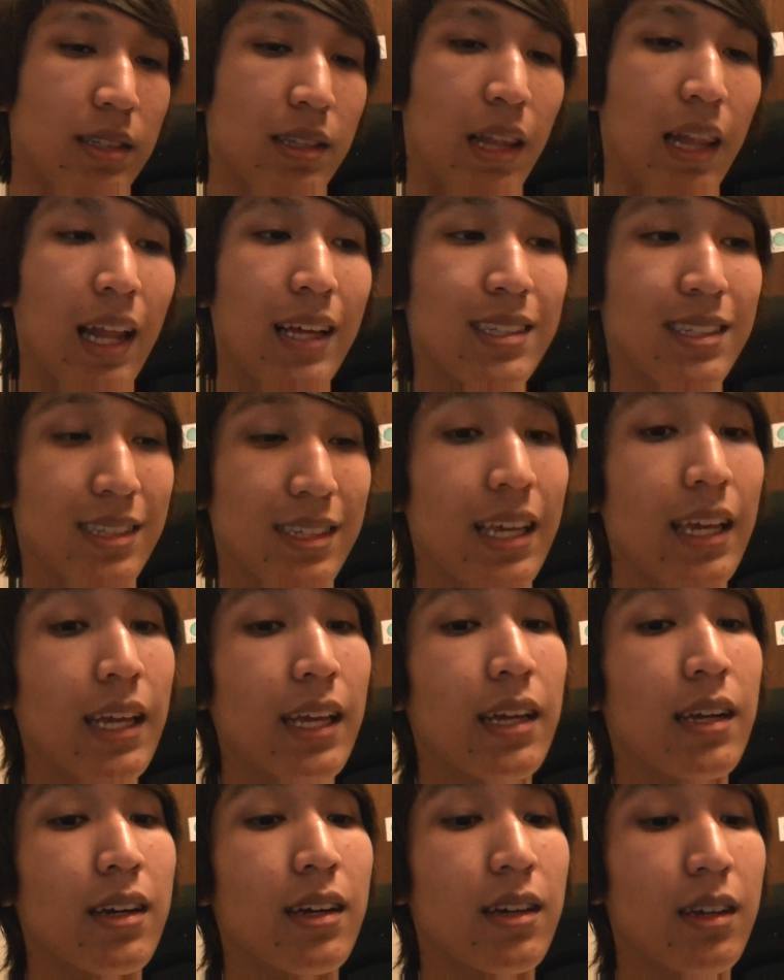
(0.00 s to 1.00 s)

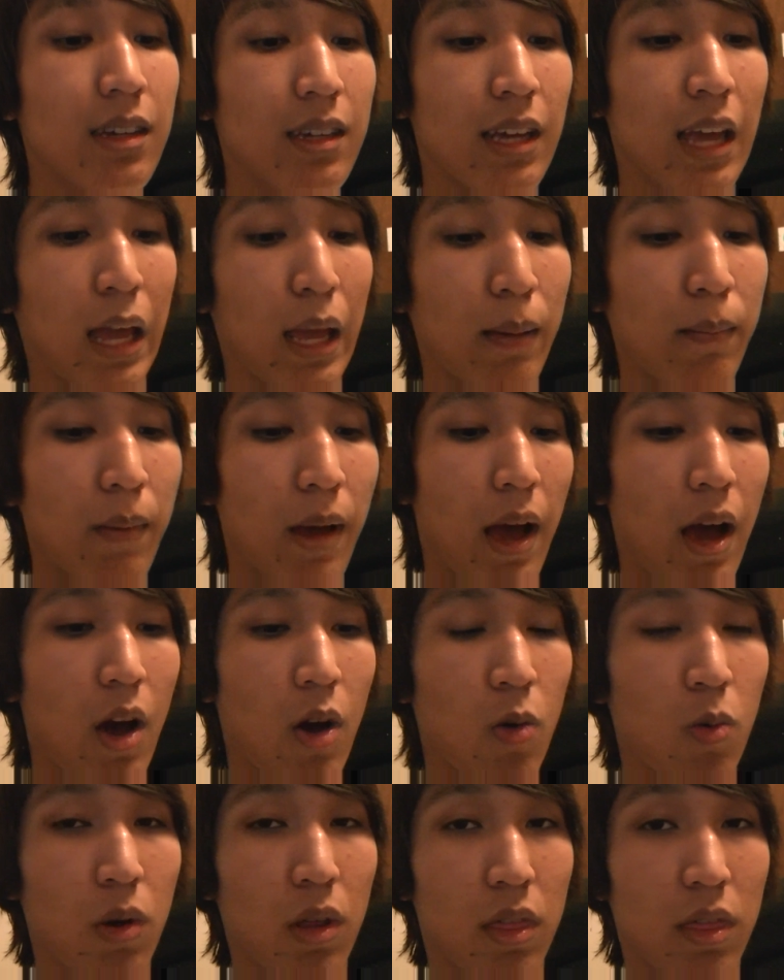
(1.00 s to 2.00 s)
Lassie came
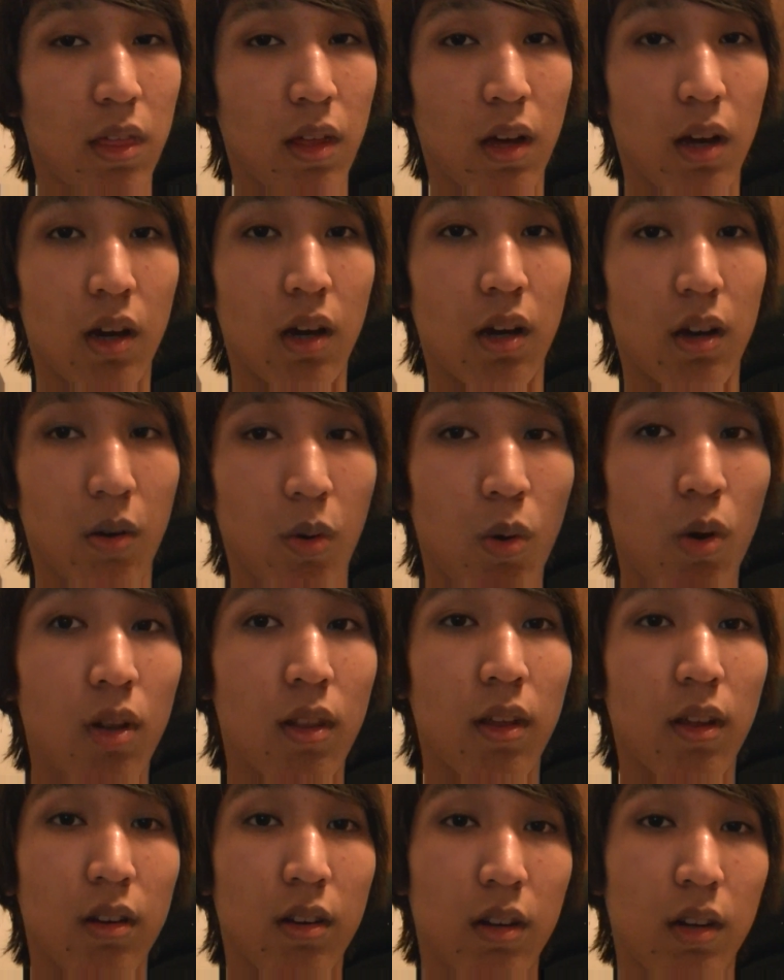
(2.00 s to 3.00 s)
out with
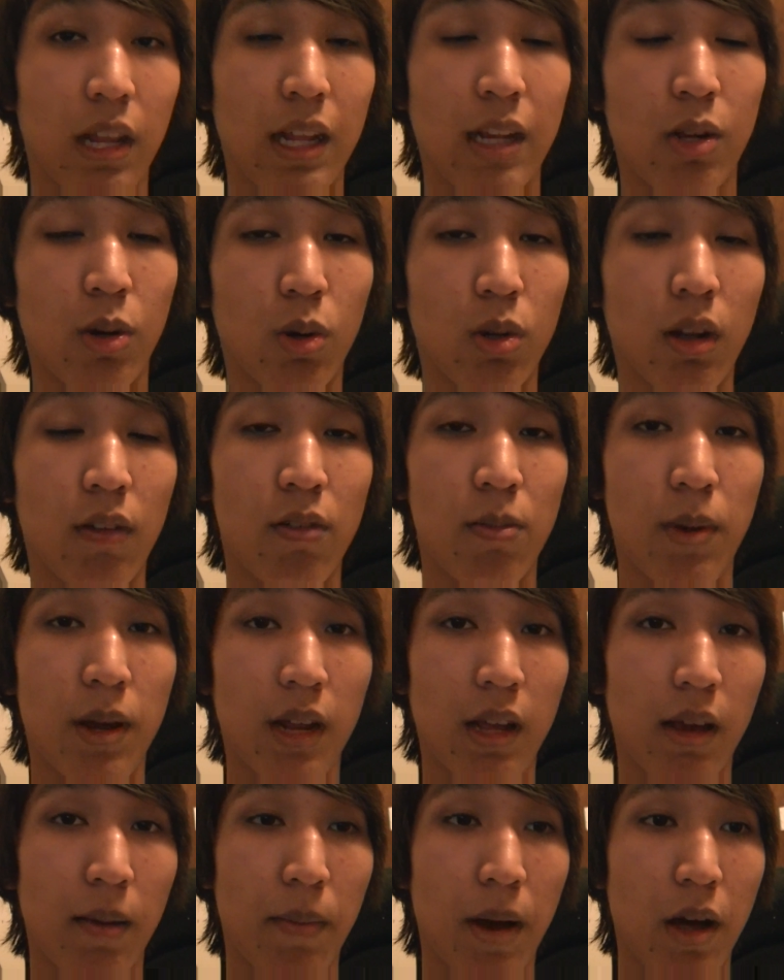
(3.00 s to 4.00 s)
they told
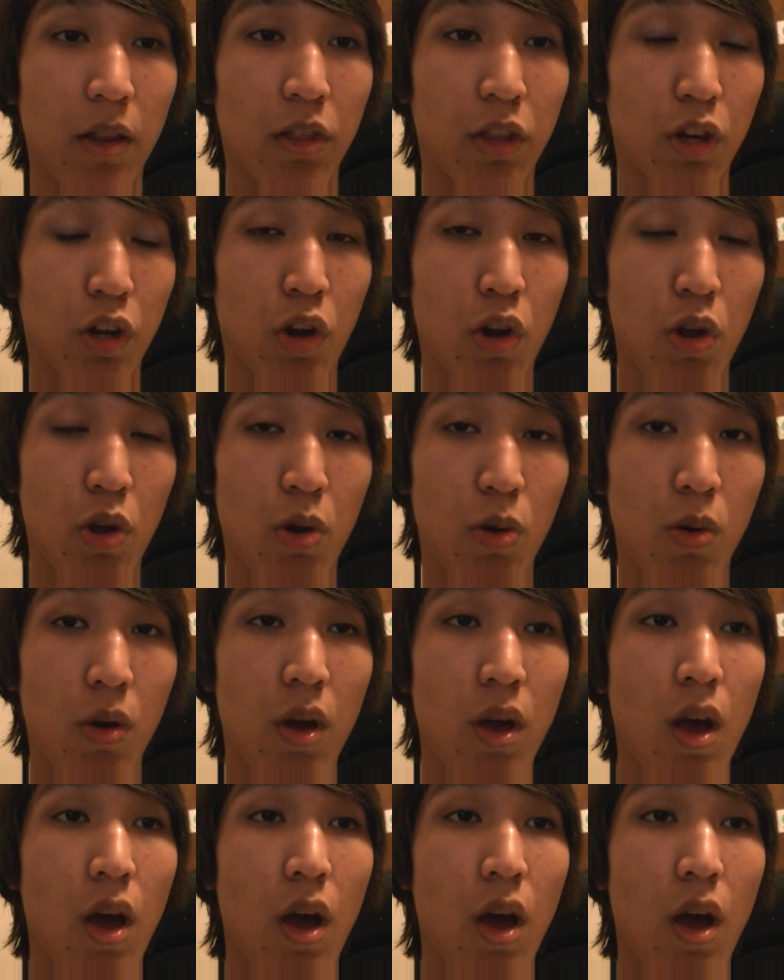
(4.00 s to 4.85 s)
everybody about the new